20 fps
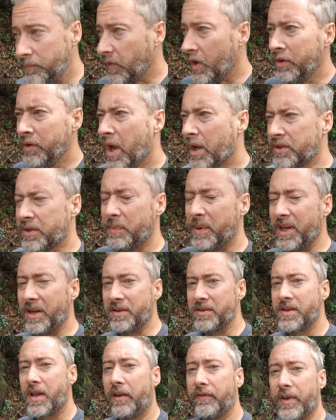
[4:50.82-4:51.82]
not to beat
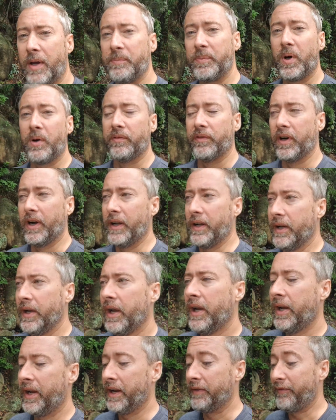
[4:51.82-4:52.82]
yourself up over it.
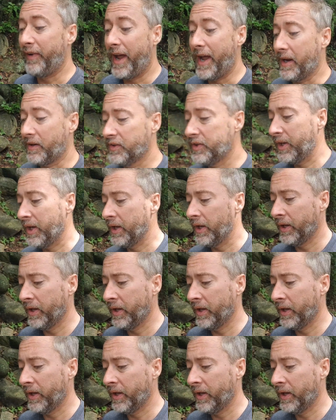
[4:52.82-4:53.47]
In fact,